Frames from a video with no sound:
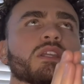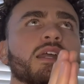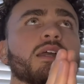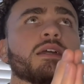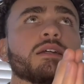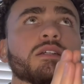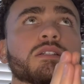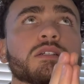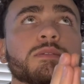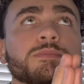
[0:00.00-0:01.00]
And
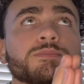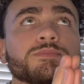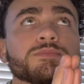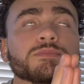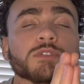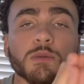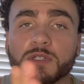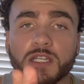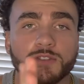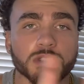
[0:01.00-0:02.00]
I'm gonna
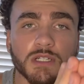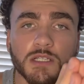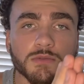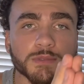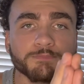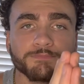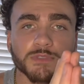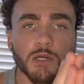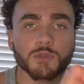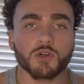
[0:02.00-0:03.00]
catch you in the next one.
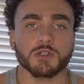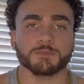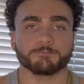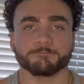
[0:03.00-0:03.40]
I'm going.